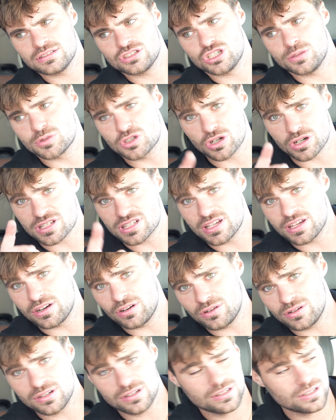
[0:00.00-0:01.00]
Gymshark
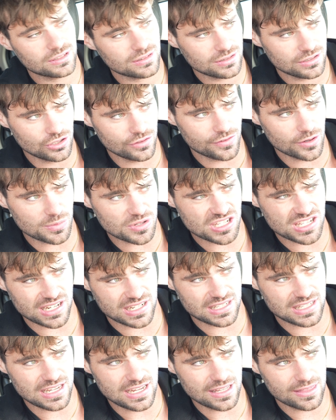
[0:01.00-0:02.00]
sale, November
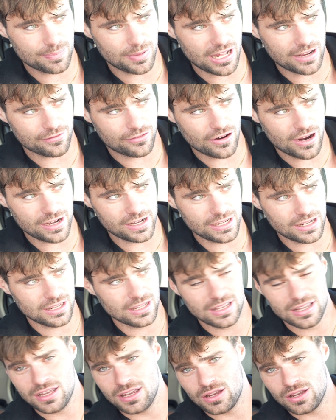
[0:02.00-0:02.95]
16th, Black Friday.